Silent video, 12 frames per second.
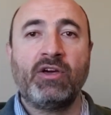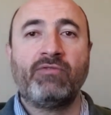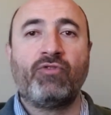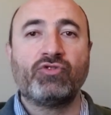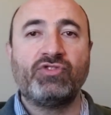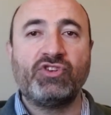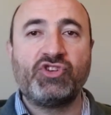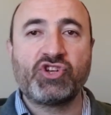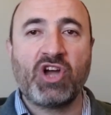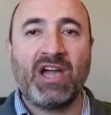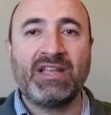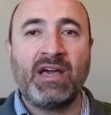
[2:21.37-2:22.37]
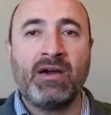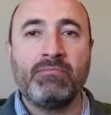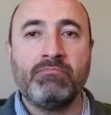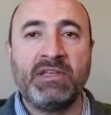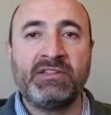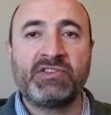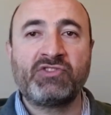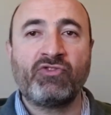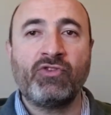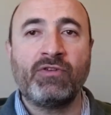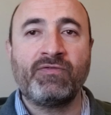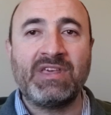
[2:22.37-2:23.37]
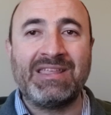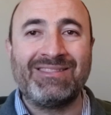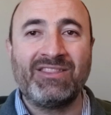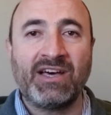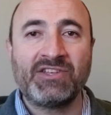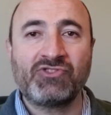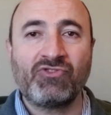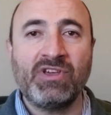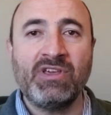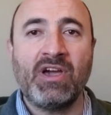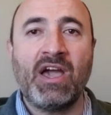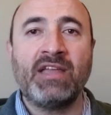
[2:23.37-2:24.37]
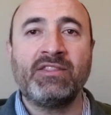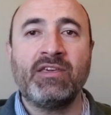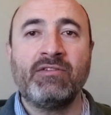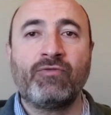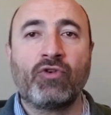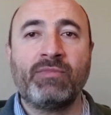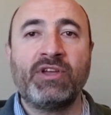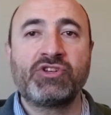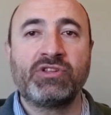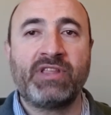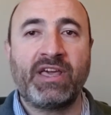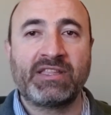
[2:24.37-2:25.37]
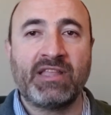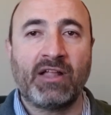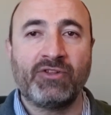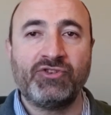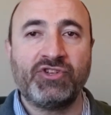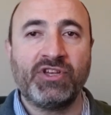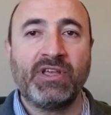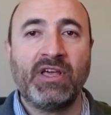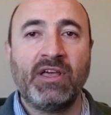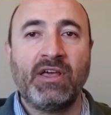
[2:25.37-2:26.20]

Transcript: for the China Ministry of Industry and Information Technology.